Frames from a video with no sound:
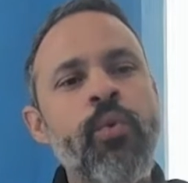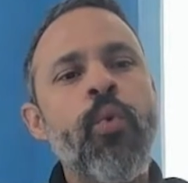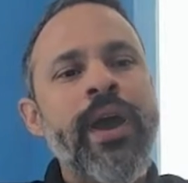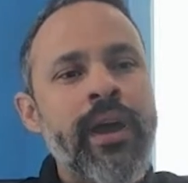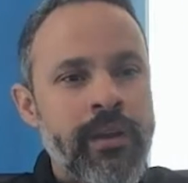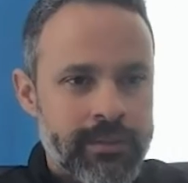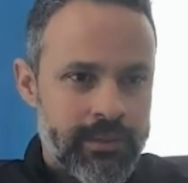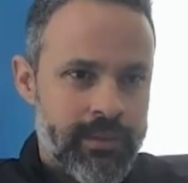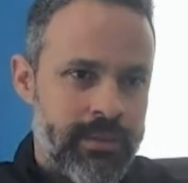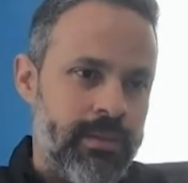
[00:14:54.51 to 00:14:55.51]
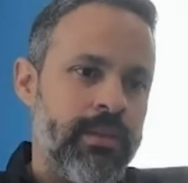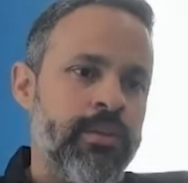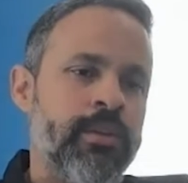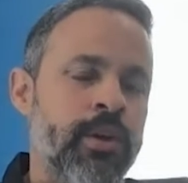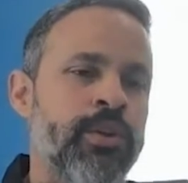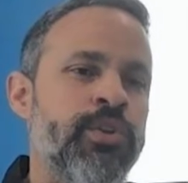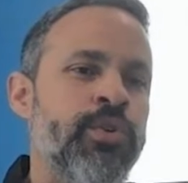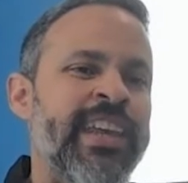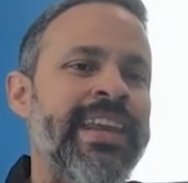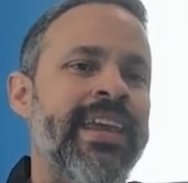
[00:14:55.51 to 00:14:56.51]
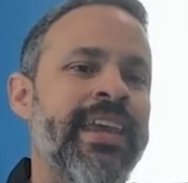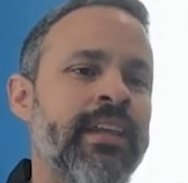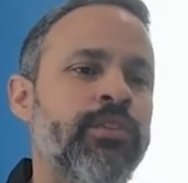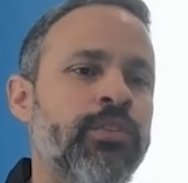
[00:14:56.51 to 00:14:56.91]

weld, you need heat.